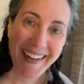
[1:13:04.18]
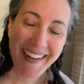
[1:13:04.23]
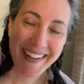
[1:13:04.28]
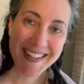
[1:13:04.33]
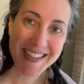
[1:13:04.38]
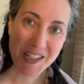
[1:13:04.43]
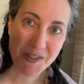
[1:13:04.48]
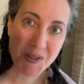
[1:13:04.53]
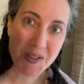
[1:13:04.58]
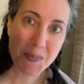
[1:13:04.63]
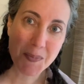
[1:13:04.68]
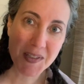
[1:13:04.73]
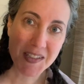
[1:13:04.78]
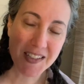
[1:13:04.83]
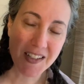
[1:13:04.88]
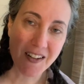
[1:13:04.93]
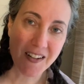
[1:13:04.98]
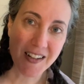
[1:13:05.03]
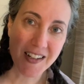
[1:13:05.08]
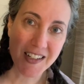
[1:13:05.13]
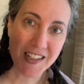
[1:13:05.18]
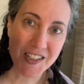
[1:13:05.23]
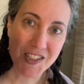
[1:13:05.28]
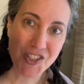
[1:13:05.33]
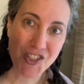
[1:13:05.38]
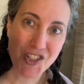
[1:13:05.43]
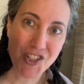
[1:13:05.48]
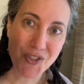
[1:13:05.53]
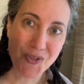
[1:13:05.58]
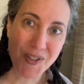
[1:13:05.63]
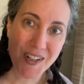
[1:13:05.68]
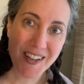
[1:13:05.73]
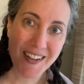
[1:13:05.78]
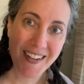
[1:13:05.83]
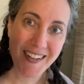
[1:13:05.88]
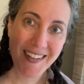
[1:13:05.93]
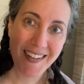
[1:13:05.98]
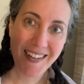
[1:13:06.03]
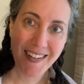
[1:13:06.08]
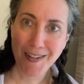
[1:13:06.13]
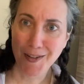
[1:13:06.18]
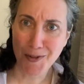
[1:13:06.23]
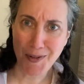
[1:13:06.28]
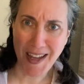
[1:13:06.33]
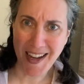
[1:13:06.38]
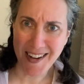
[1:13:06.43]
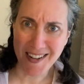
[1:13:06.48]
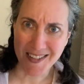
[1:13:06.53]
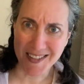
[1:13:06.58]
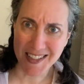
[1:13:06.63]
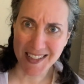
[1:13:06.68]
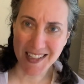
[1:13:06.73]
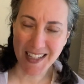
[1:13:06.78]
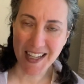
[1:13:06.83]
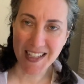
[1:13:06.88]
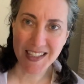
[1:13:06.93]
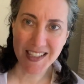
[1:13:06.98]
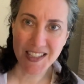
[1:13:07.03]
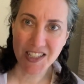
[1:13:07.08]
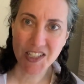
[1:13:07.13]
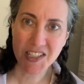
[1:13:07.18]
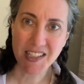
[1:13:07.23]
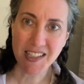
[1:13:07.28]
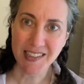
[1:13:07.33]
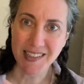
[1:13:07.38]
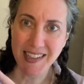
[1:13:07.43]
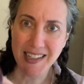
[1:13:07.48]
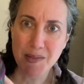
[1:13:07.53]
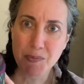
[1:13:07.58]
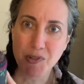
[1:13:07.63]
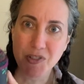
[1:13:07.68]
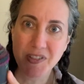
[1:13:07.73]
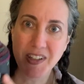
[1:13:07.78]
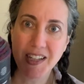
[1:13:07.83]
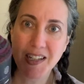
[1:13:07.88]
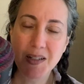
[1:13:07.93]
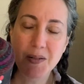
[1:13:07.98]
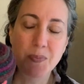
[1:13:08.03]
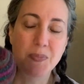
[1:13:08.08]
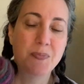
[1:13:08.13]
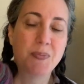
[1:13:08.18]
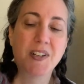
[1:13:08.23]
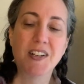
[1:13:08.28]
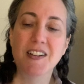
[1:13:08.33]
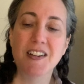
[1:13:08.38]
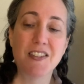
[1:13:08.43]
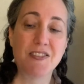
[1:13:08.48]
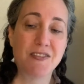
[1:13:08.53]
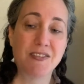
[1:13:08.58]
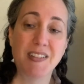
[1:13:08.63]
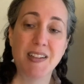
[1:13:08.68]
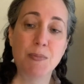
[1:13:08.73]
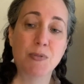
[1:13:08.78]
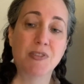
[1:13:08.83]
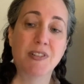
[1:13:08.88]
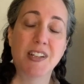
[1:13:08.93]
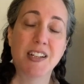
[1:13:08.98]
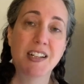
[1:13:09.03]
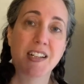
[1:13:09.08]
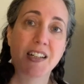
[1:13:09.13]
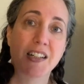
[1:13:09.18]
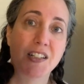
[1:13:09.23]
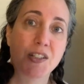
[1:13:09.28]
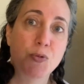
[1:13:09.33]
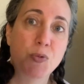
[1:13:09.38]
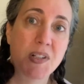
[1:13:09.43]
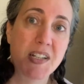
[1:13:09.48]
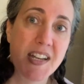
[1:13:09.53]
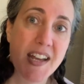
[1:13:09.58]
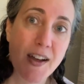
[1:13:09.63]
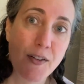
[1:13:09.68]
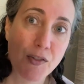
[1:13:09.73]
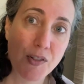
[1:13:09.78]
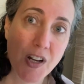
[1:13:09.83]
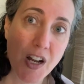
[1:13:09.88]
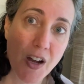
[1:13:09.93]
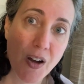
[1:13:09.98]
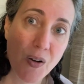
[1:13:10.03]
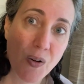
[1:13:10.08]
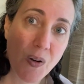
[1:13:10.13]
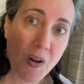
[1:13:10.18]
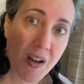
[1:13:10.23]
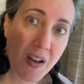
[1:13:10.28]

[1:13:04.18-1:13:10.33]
It's a Christmas yarn and it's June. Who cares? It's just the label. They could have put another label on it and you would never know.